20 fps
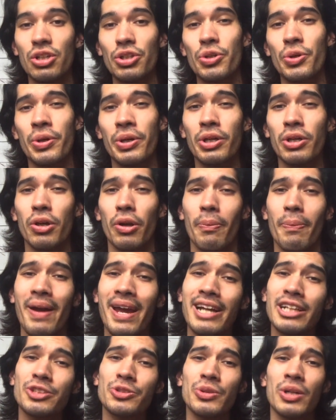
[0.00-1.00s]
You can go to
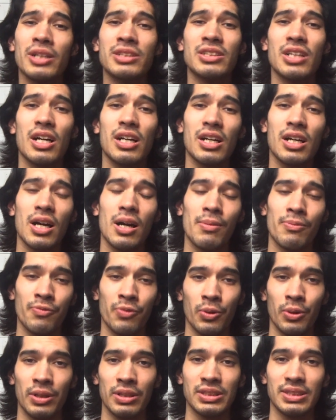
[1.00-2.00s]

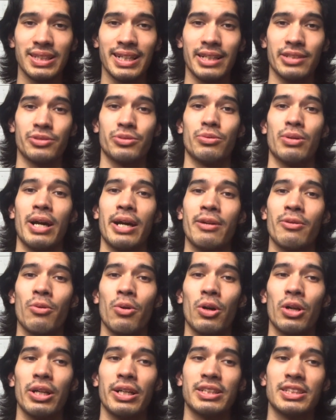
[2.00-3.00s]
patreon.com/Ryan
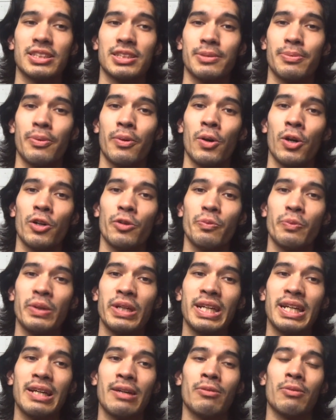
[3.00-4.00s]
Warlick to support
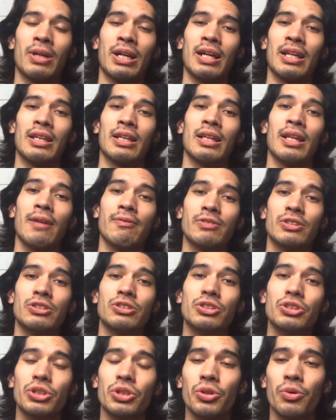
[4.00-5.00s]
me and what I love to
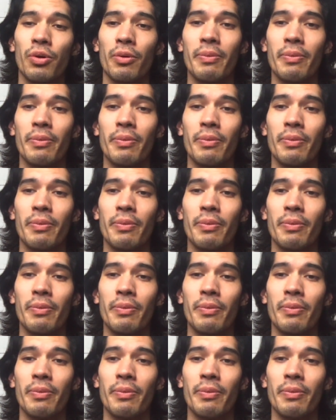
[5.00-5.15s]
do,